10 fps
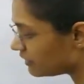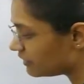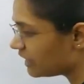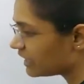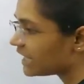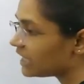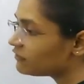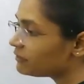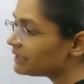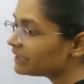here. That
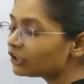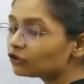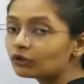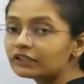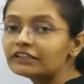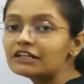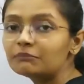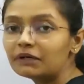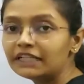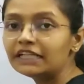will be the total
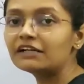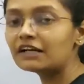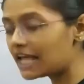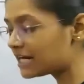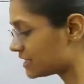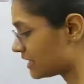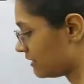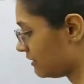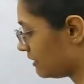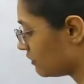money collected.